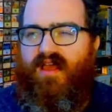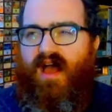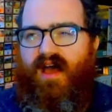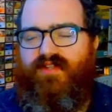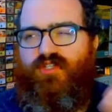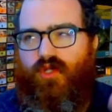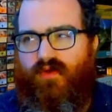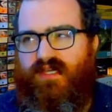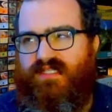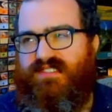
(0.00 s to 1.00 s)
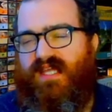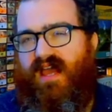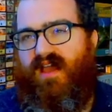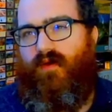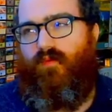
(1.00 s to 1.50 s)
a choice
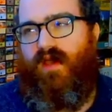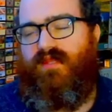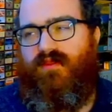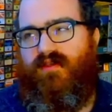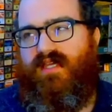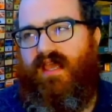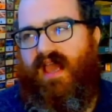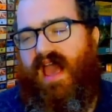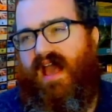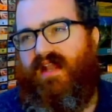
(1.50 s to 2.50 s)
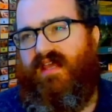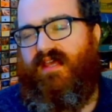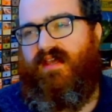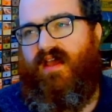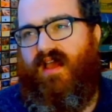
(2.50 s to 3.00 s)
that, when looking at
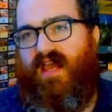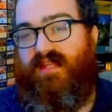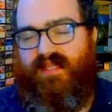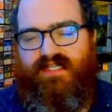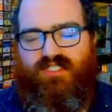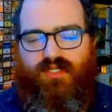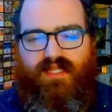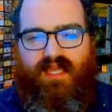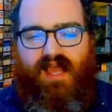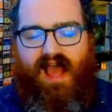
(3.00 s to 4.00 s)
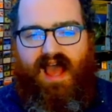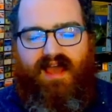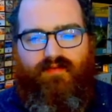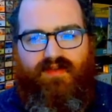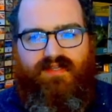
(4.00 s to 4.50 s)
it initially,
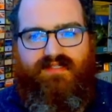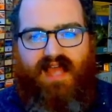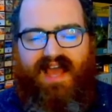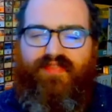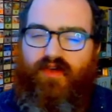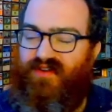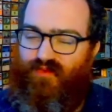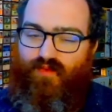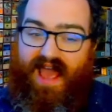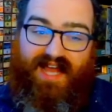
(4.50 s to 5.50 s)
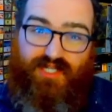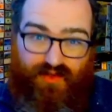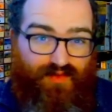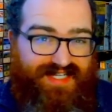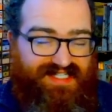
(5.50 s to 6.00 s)
I thought it actually
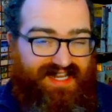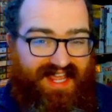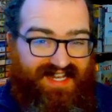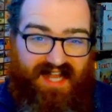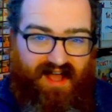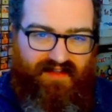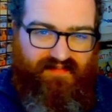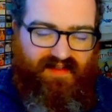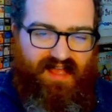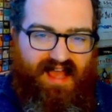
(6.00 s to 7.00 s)
wasn't enough.